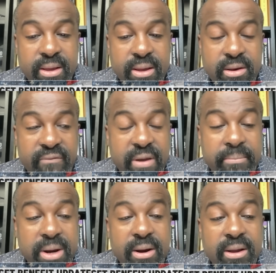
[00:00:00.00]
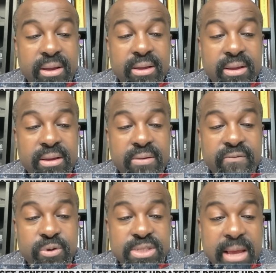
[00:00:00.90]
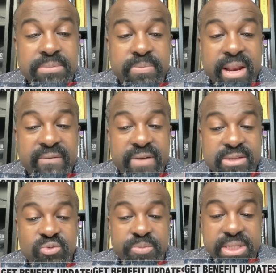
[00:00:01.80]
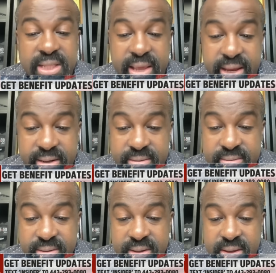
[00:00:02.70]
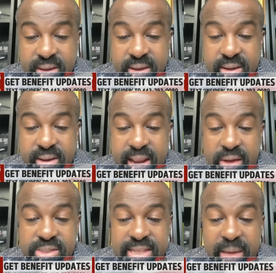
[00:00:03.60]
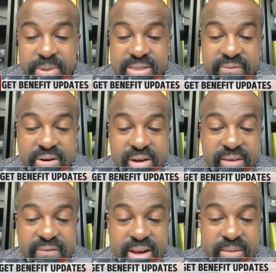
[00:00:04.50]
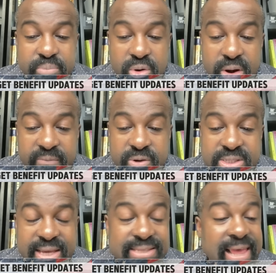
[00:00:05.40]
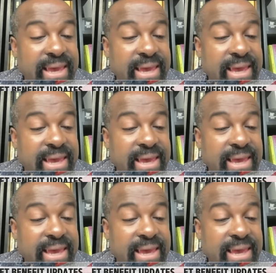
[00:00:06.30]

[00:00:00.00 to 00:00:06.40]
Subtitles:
November food stamps benefits will be delayed. Now, SNAP is a federally funded program for states like